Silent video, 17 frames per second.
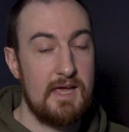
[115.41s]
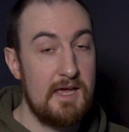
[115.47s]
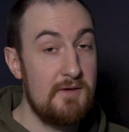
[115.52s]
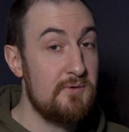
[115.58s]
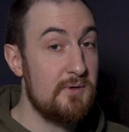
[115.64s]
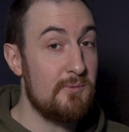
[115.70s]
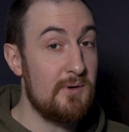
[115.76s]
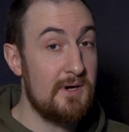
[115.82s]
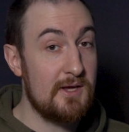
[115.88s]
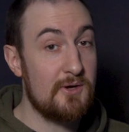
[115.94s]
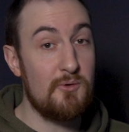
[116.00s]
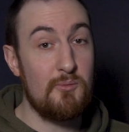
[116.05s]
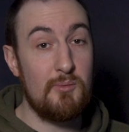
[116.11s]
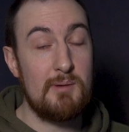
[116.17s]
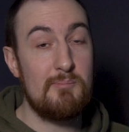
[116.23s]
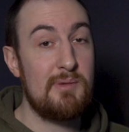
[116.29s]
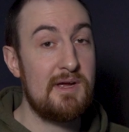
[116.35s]
If you want to go
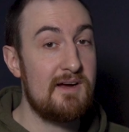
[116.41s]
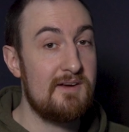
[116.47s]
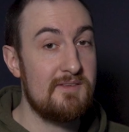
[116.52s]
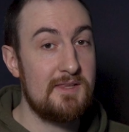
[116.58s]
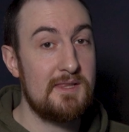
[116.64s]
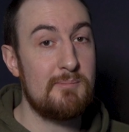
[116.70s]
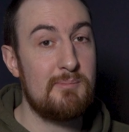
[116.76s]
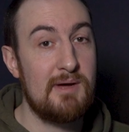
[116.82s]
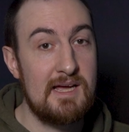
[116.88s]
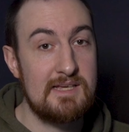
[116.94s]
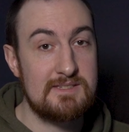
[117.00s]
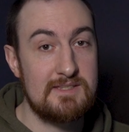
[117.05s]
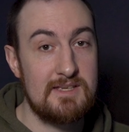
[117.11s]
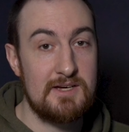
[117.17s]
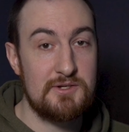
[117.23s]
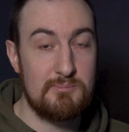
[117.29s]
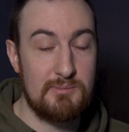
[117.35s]
one better than the
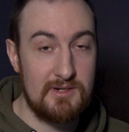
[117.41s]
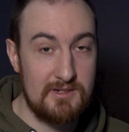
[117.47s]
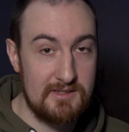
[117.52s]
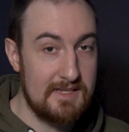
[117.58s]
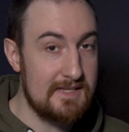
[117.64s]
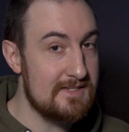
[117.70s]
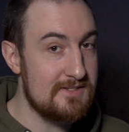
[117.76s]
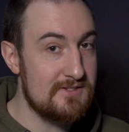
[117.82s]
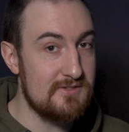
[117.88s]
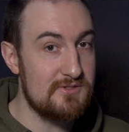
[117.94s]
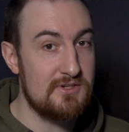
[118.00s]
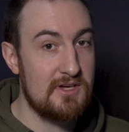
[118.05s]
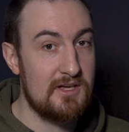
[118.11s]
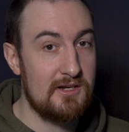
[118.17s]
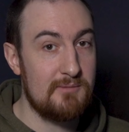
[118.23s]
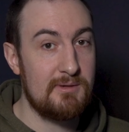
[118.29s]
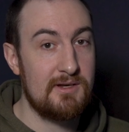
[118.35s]
backslash button, ladies and
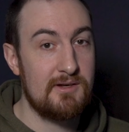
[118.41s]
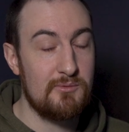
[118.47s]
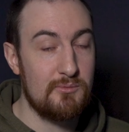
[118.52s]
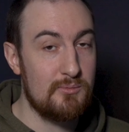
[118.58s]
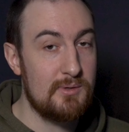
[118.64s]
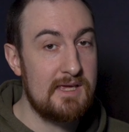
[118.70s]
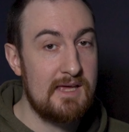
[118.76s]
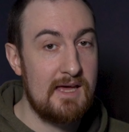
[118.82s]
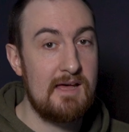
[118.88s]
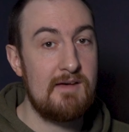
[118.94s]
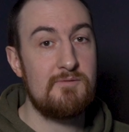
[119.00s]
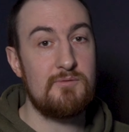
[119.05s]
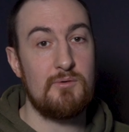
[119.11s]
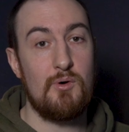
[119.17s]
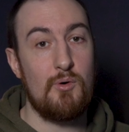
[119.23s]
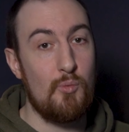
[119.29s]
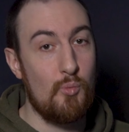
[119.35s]
gentlemen, we
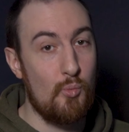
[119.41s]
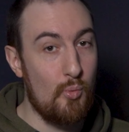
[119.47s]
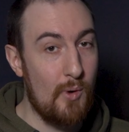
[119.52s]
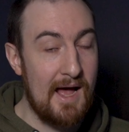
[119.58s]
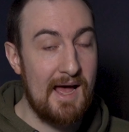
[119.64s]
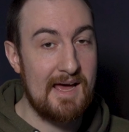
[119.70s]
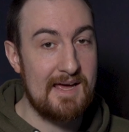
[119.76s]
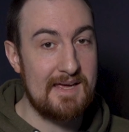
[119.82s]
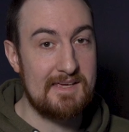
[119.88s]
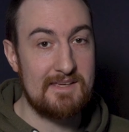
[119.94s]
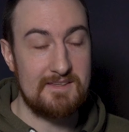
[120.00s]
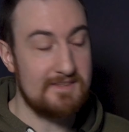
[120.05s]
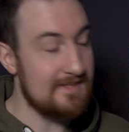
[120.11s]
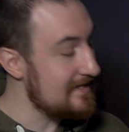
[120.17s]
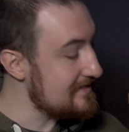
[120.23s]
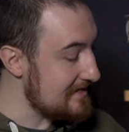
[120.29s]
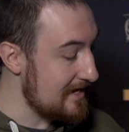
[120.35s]
have Y.
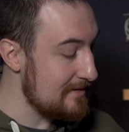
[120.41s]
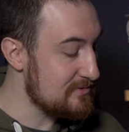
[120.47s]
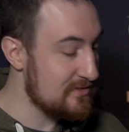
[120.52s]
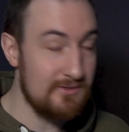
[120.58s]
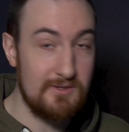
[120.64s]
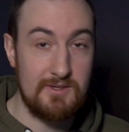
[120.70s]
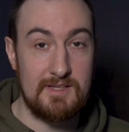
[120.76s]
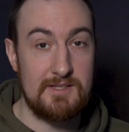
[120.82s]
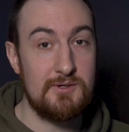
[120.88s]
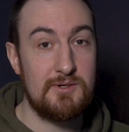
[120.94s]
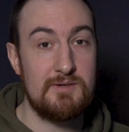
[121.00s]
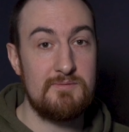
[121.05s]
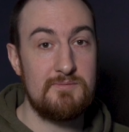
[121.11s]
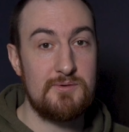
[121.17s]
Yes, absolutely. You can